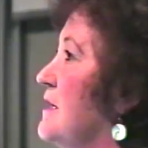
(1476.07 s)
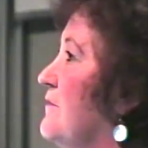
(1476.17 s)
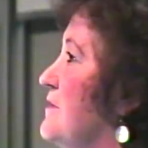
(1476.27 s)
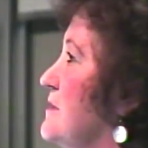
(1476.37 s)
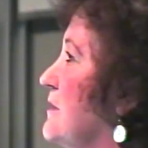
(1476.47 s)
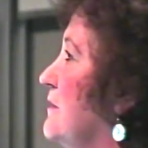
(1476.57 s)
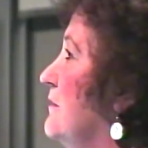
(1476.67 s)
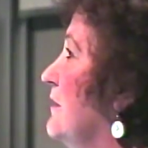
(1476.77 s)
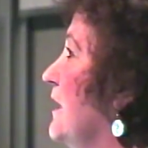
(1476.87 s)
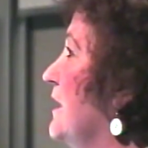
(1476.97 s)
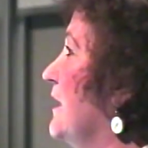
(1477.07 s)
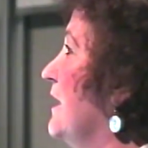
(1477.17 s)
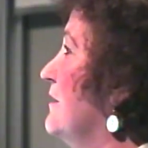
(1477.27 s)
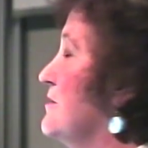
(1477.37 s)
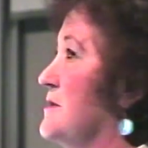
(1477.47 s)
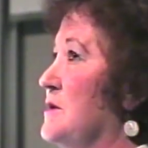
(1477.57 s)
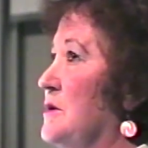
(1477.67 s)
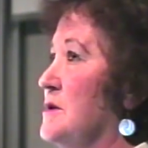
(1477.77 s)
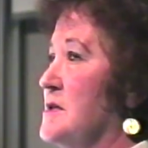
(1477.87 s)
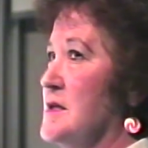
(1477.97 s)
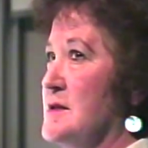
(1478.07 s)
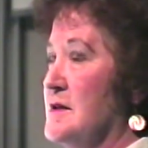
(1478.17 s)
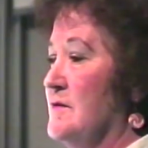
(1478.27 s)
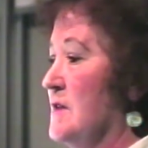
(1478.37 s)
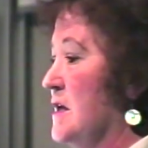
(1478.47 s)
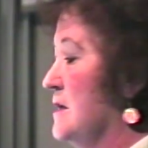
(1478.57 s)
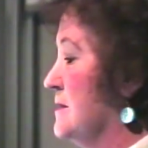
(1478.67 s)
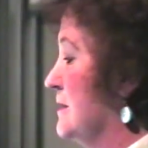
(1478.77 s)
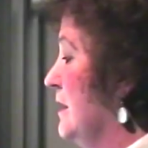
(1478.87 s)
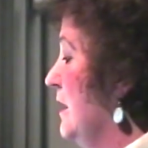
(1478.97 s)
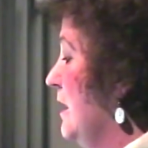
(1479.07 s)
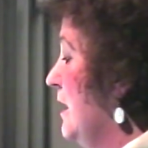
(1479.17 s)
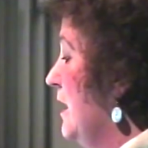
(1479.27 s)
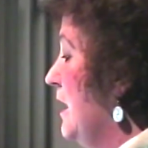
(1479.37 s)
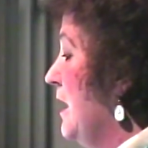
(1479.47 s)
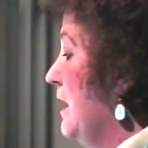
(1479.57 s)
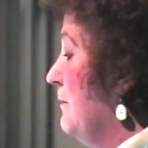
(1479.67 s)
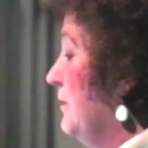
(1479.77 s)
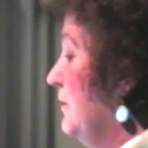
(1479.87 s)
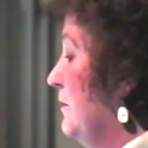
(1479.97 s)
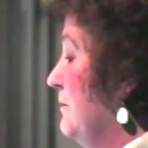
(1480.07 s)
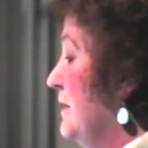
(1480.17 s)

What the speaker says: had physical encounters and contacts over the years. But the